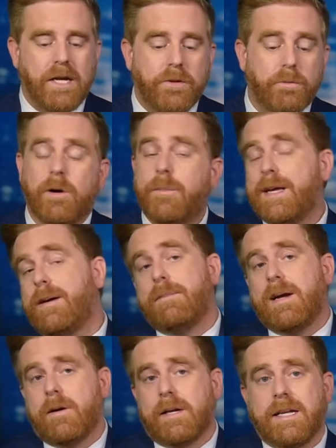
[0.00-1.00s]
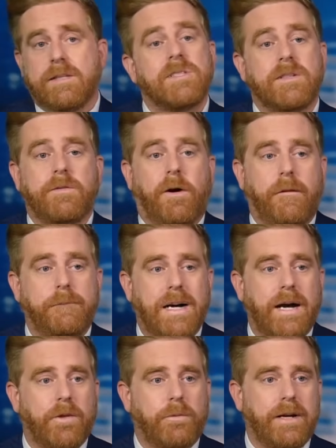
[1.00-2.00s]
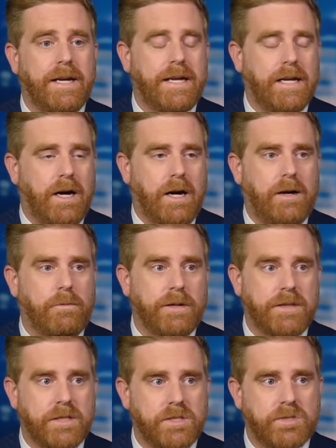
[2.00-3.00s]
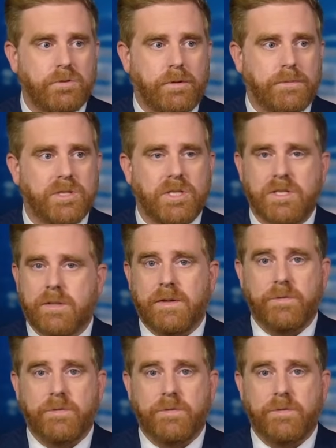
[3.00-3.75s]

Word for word: There will be Americans involved, by the way, uh, with this storm system.